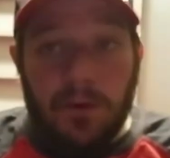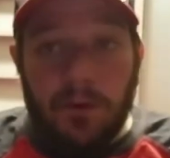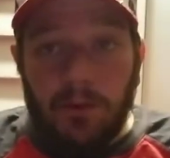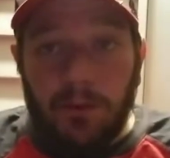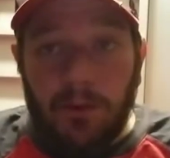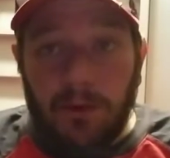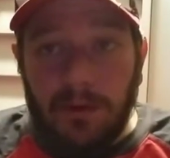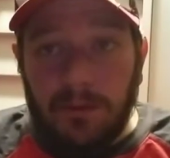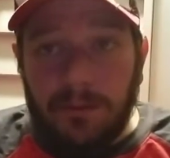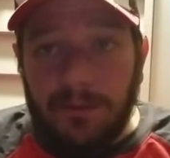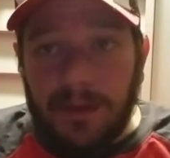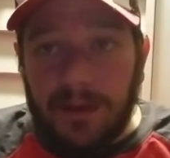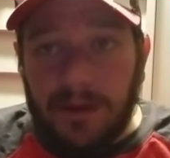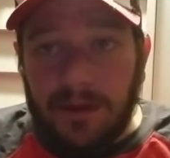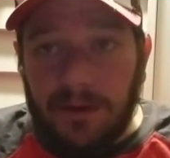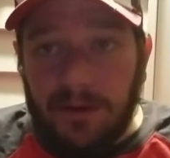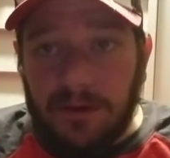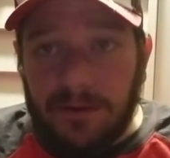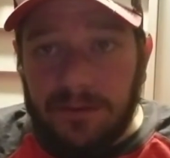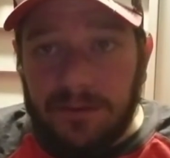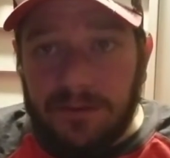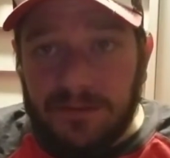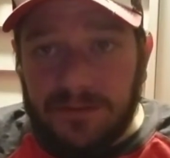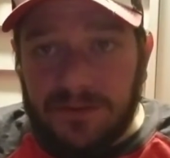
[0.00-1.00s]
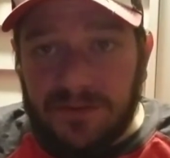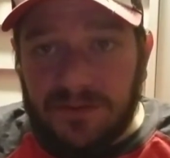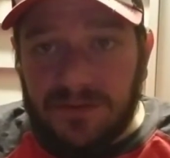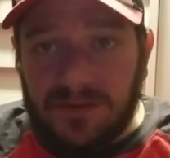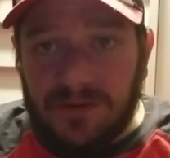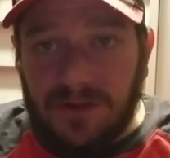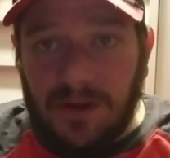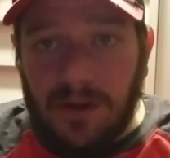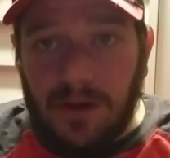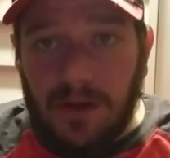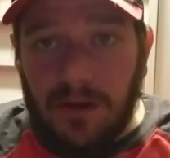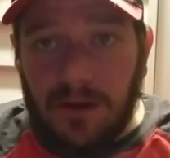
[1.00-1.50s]
Will be on
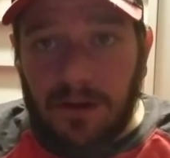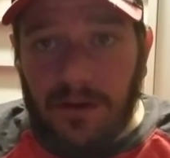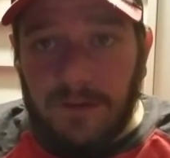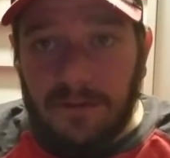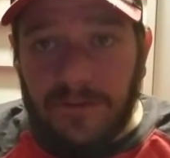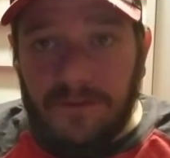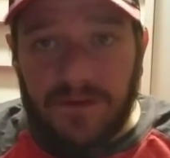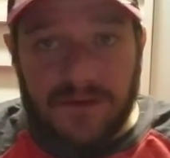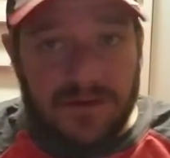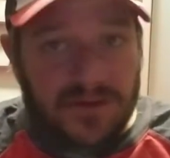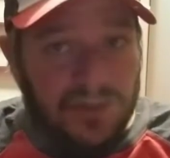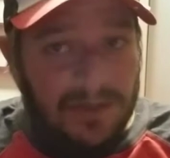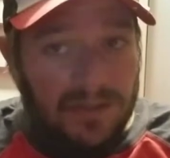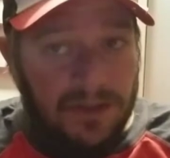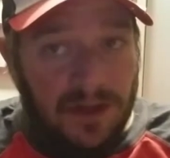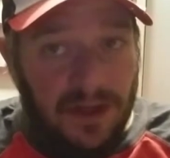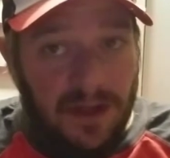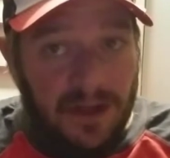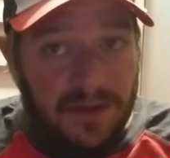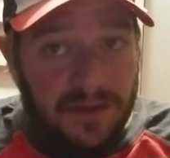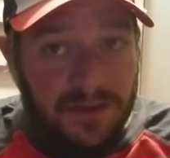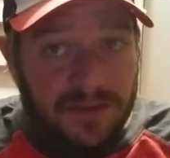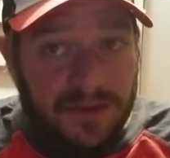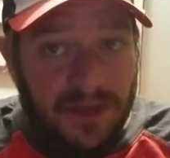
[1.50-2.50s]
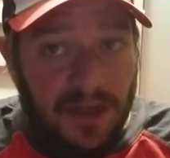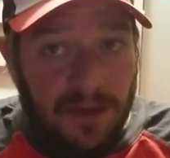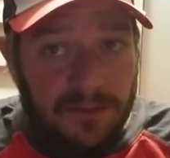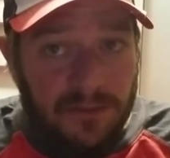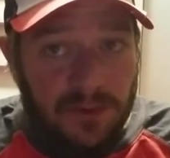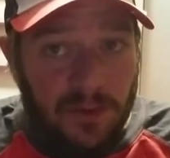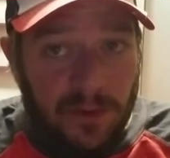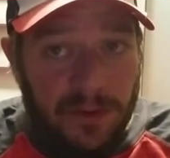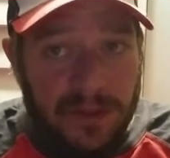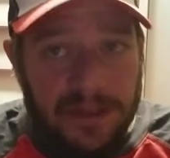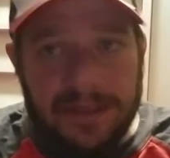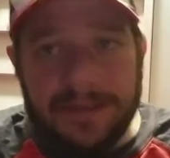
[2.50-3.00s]
Cigar Aficionado's Top
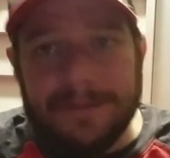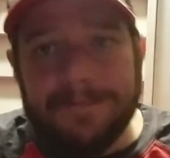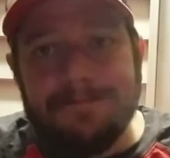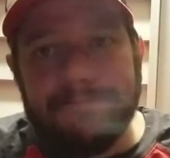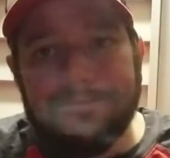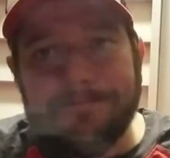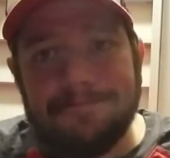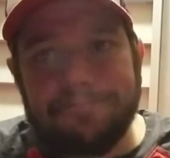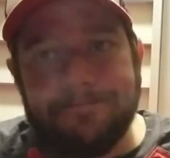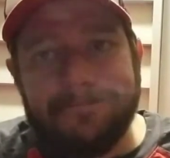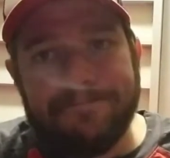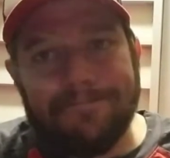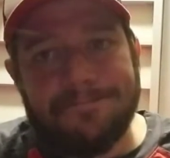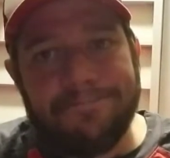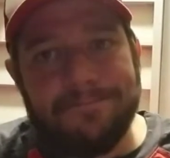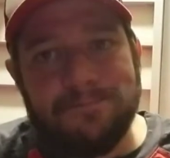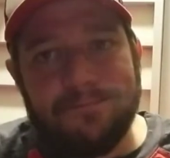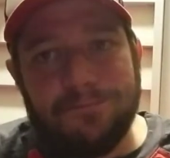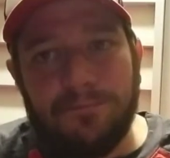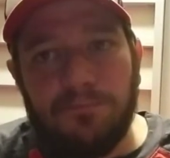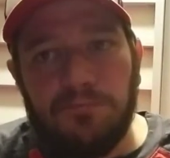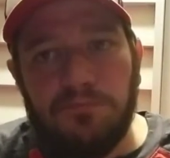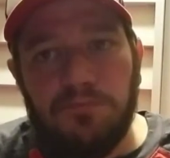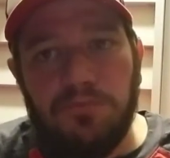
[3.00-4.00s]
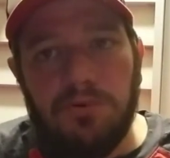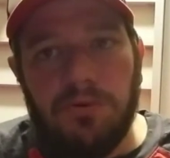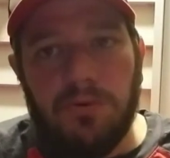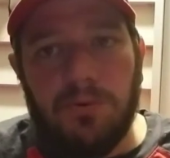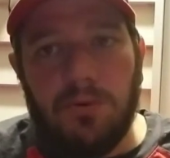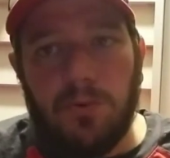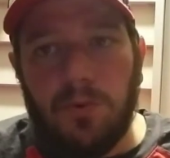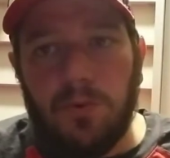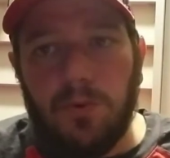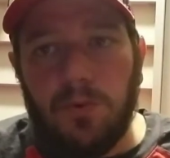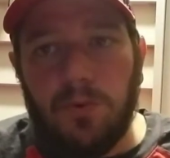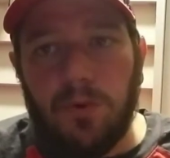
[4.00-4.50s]
20?
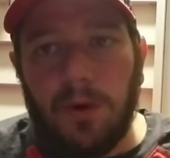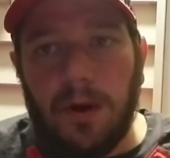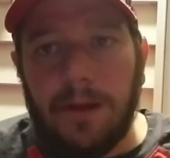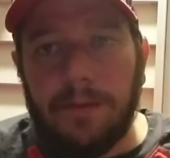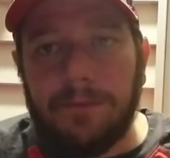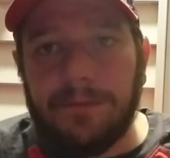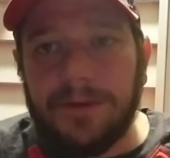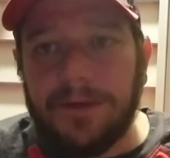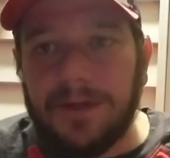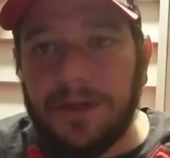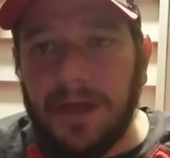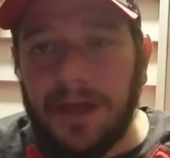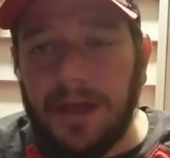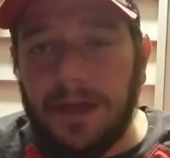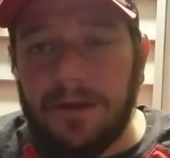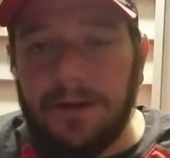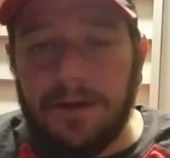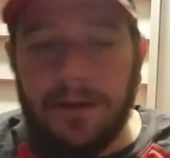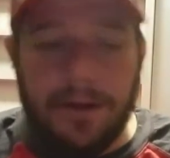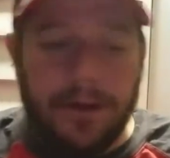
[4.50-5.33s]
Probably not.